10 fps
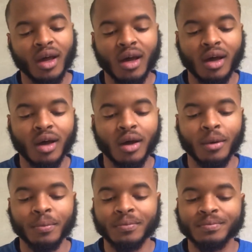
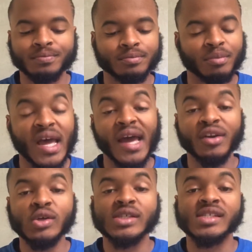Bad
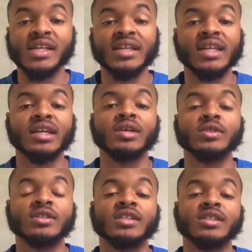news is they think
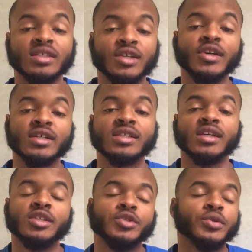it's a serious
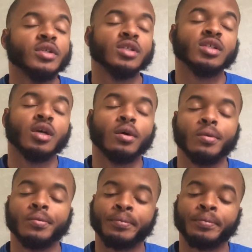injury, so.